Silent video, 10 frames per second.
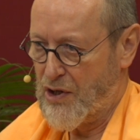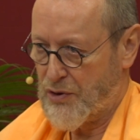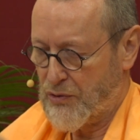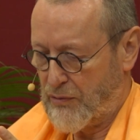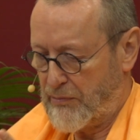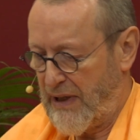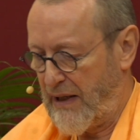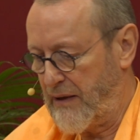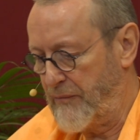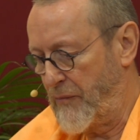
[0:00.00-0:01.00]
So
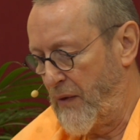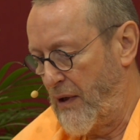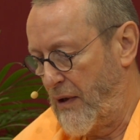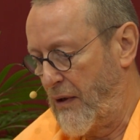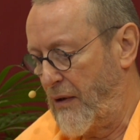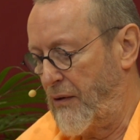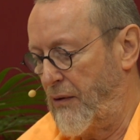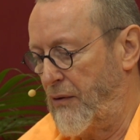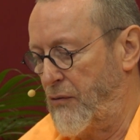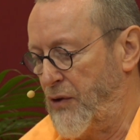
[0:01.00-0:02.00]
by
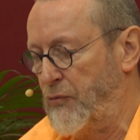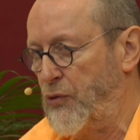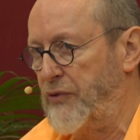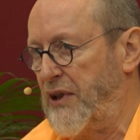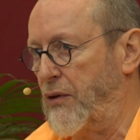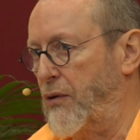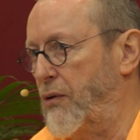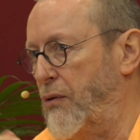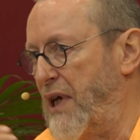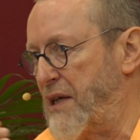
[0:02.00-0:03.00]
removing
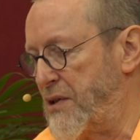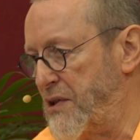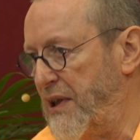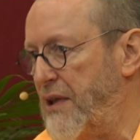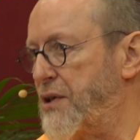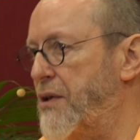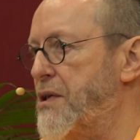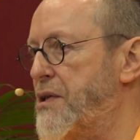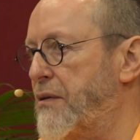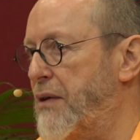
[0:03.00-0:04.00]
all associations,